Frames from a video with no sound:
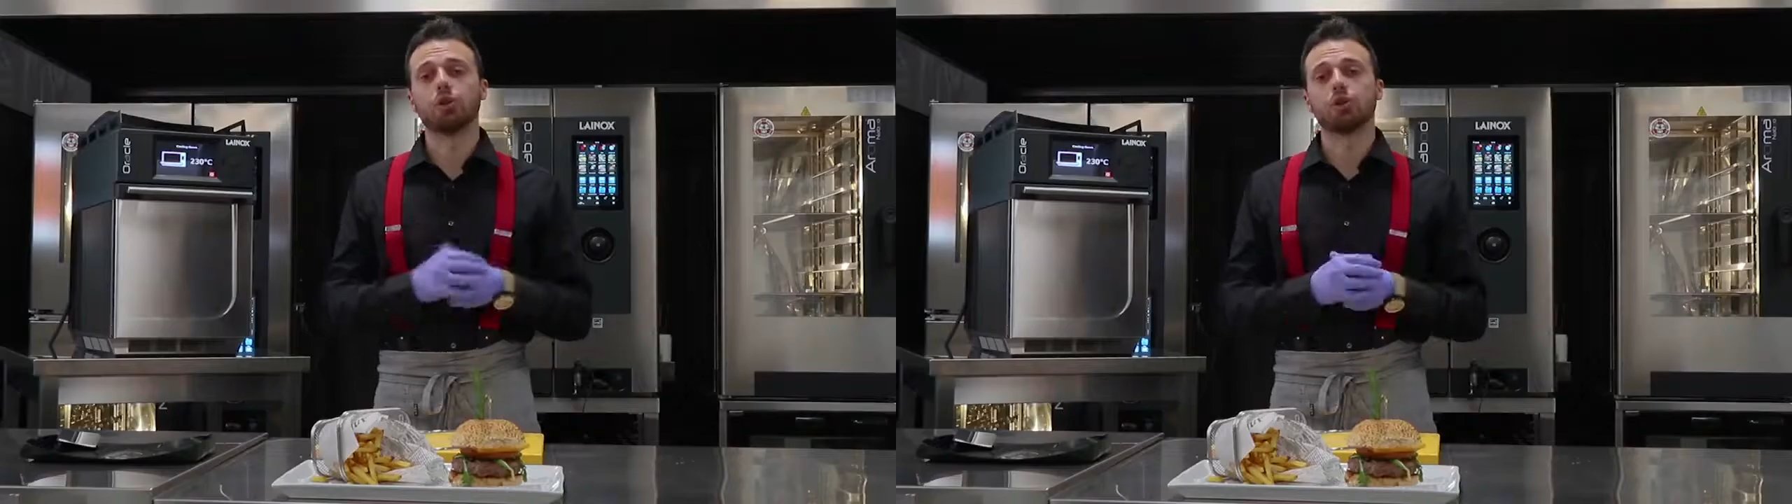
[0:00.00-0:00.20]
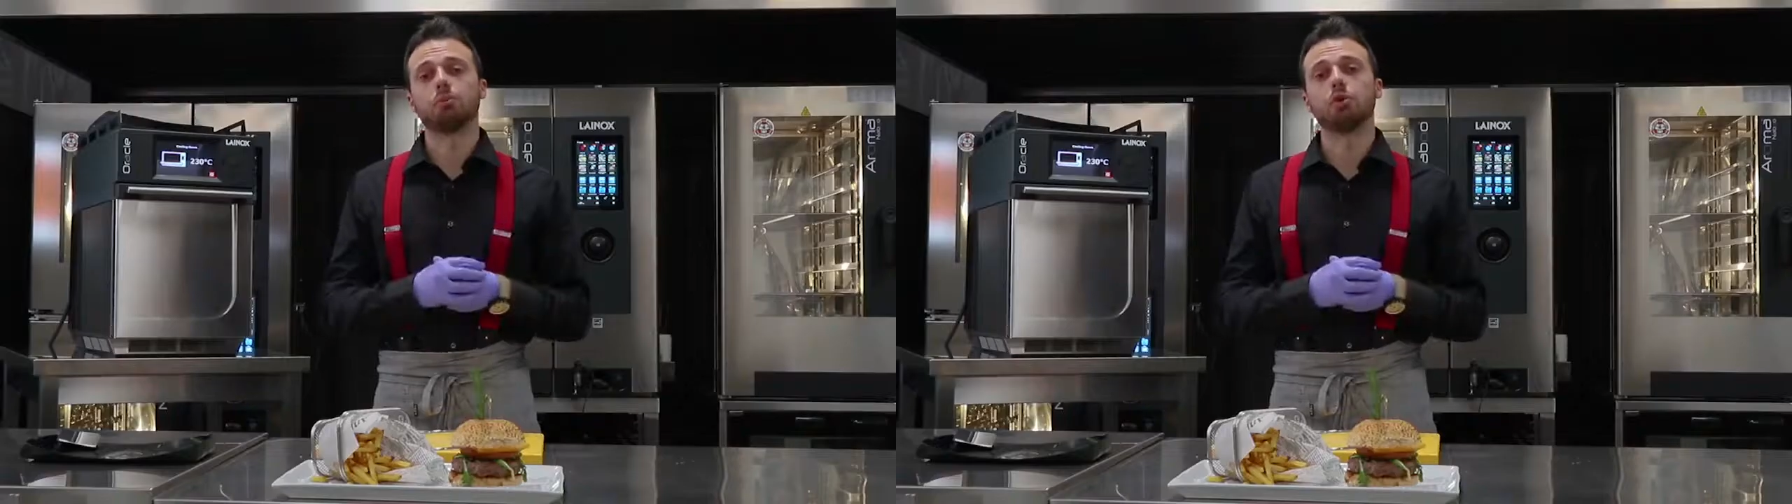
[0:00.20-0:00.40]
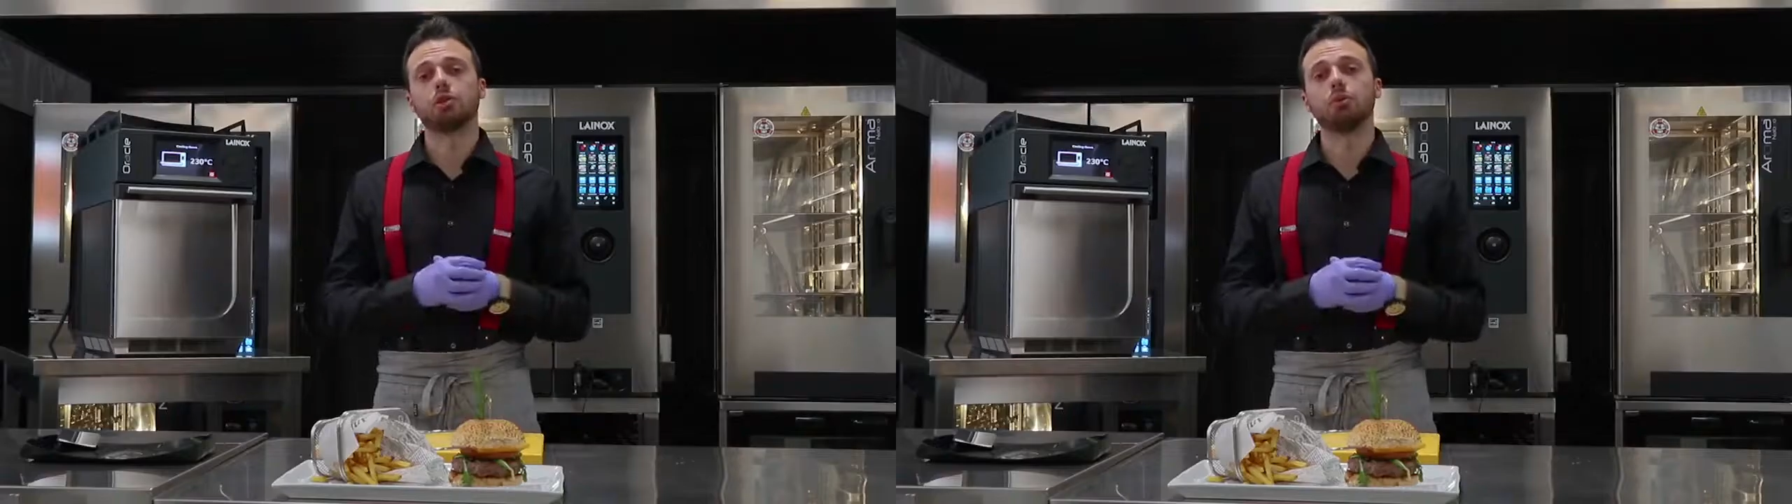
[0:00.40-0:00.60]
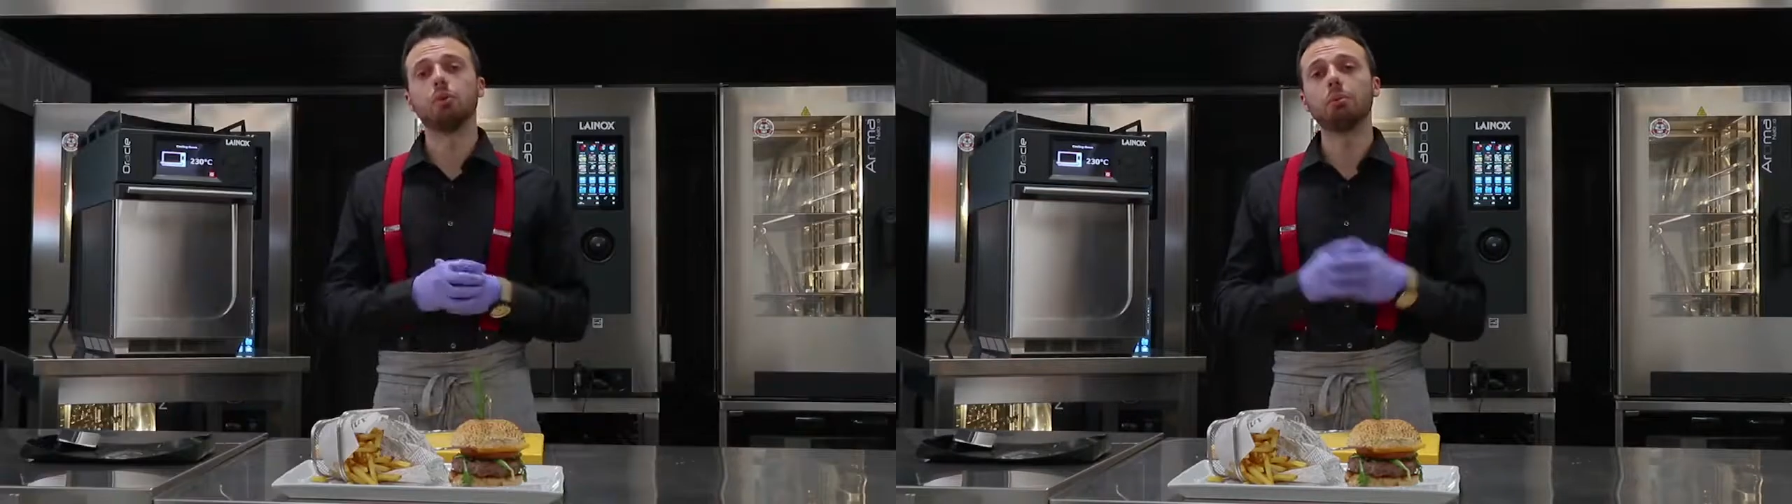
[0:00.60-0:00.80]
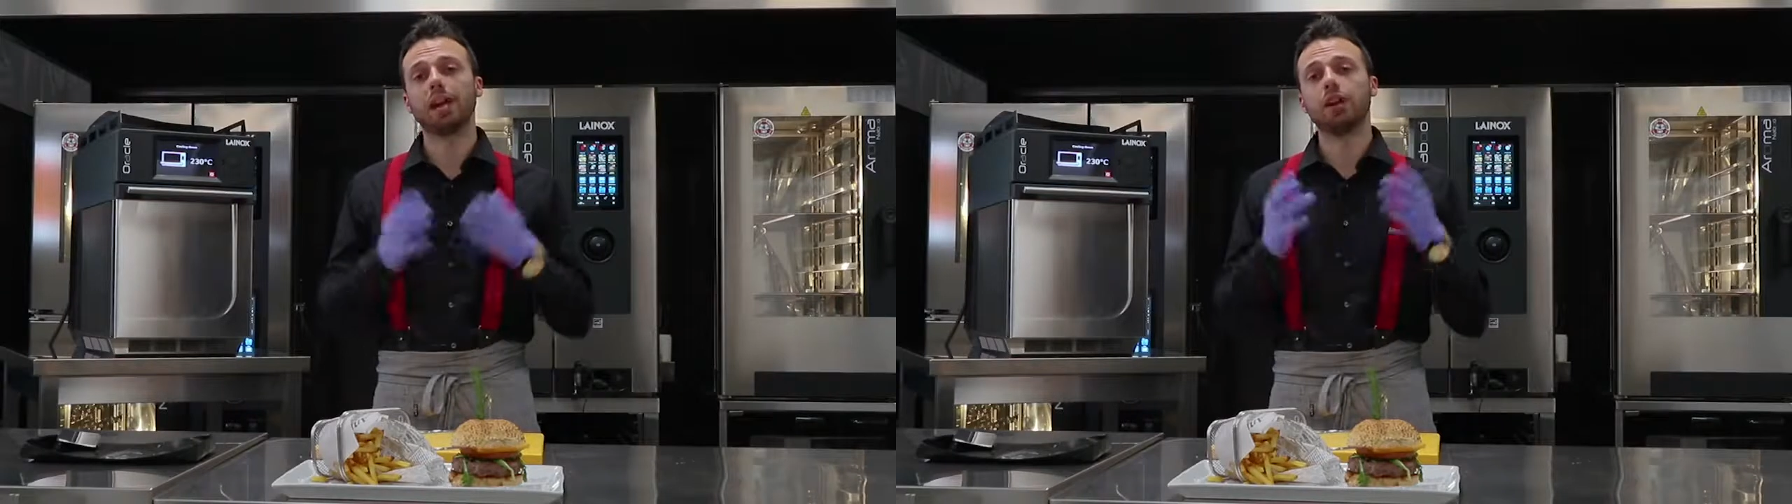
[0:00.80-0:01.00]
or responsible
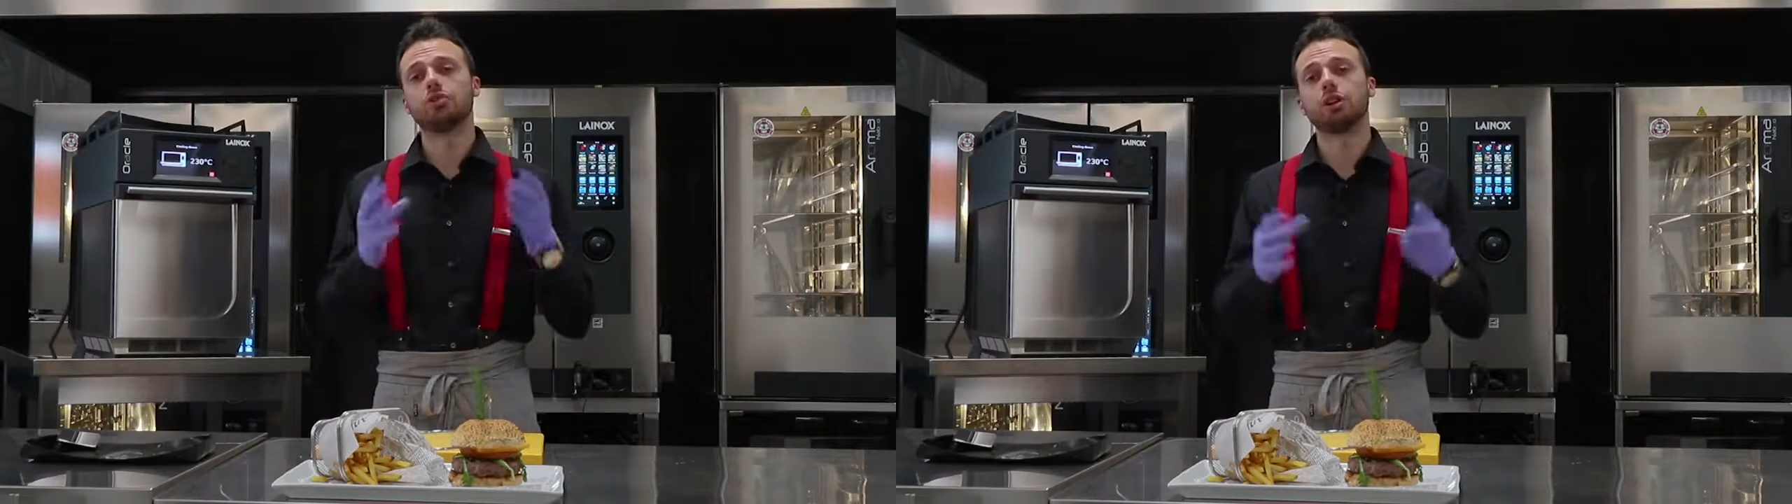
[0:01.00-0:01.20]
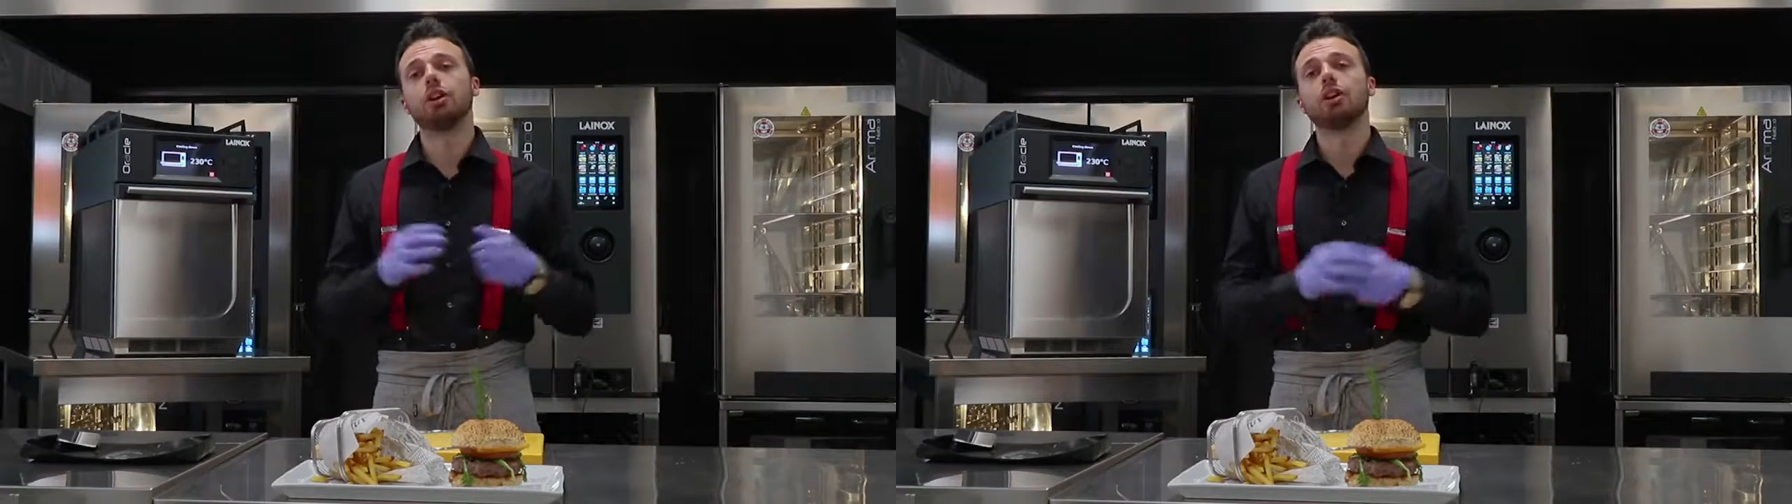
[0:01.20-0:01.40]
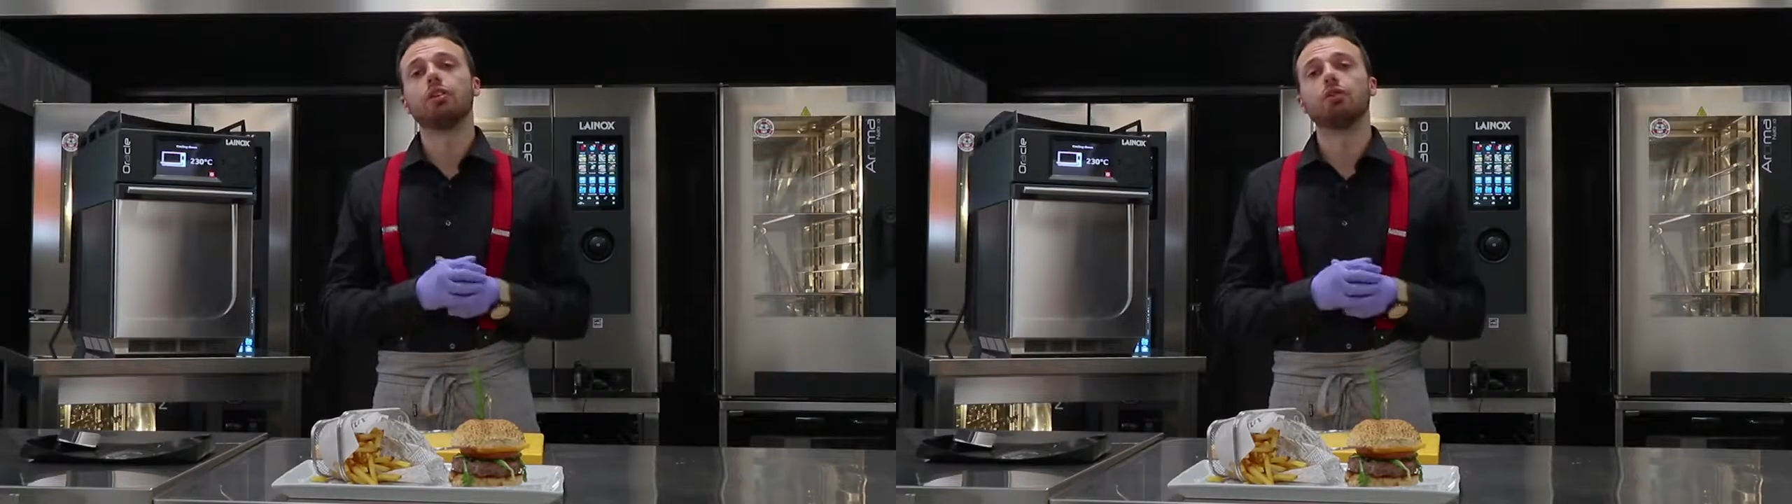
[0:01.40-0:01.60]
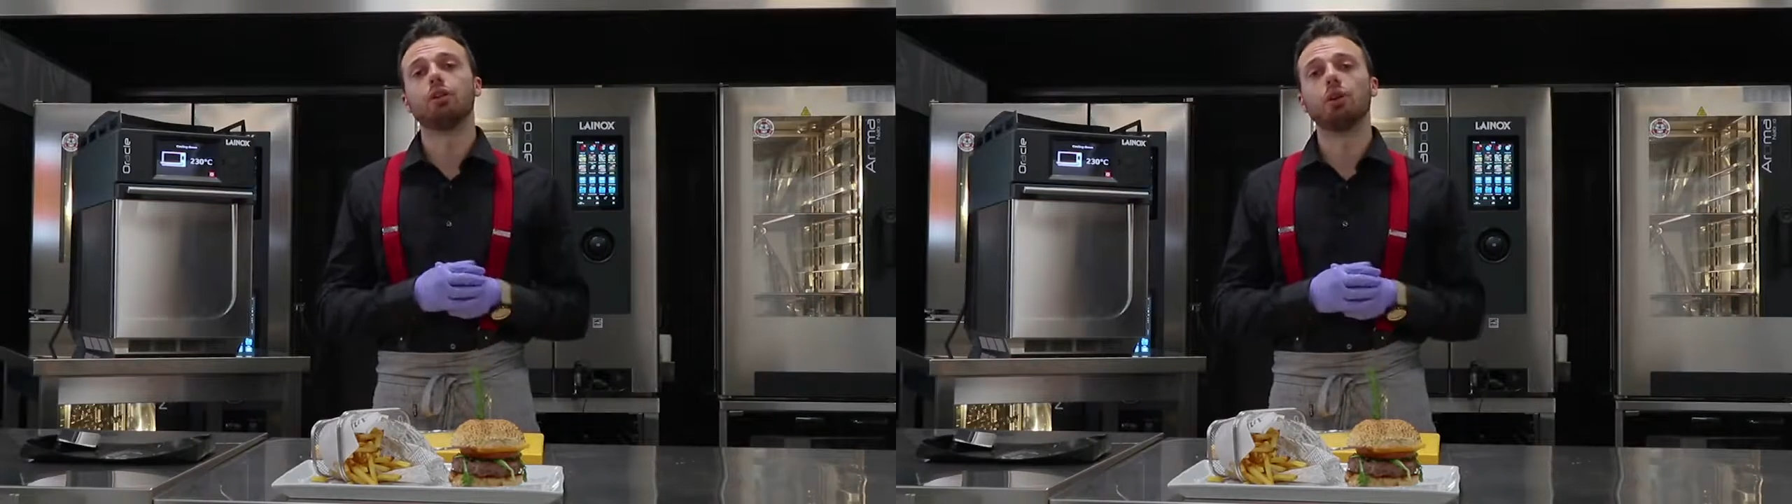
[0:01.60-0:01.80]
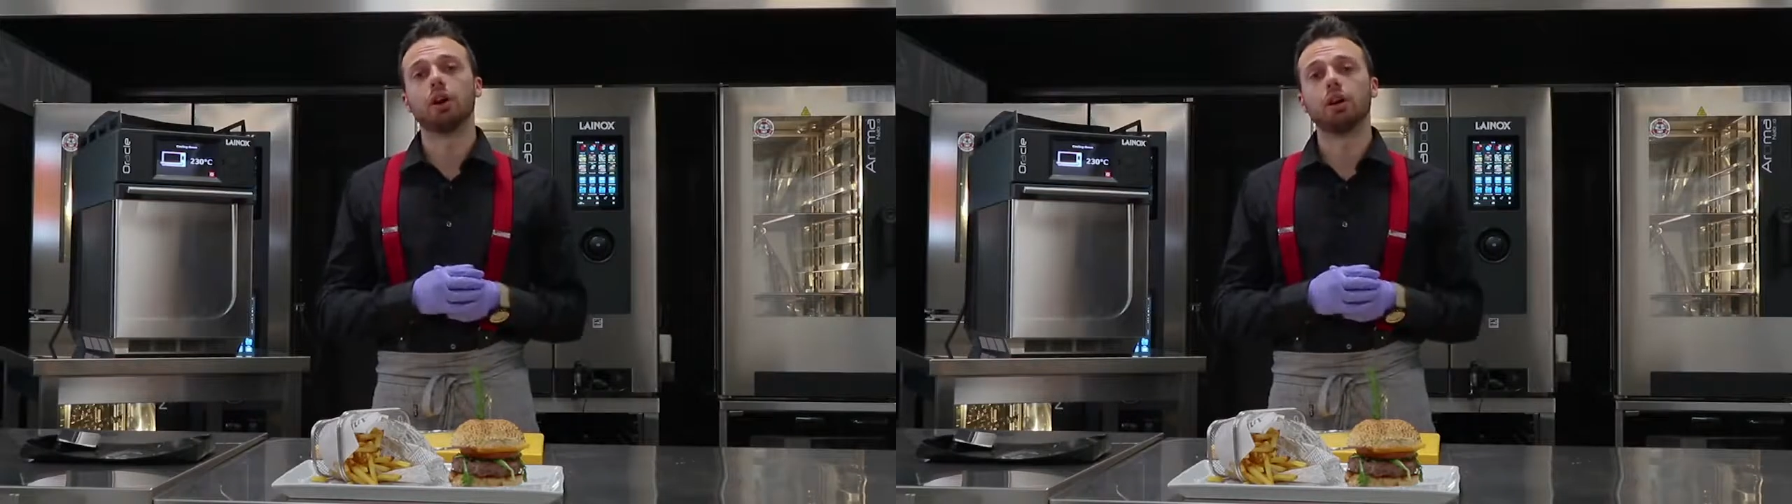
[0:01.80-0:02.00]
manager
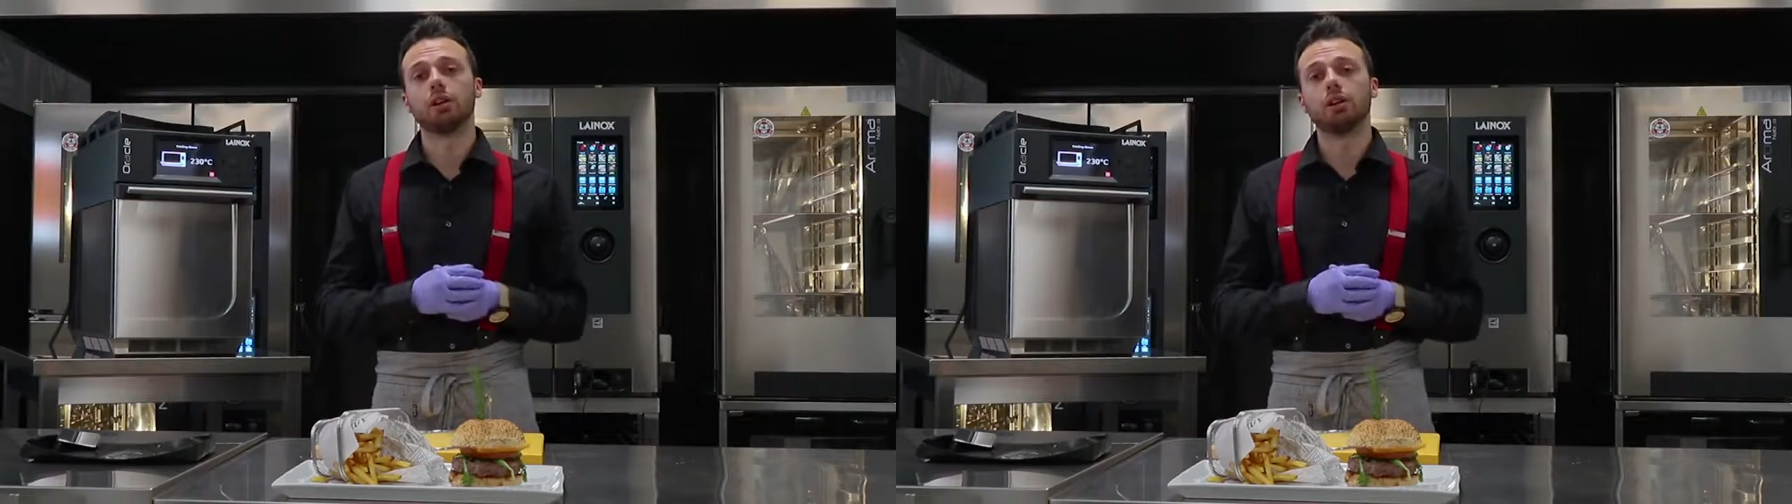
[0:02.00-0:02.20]
for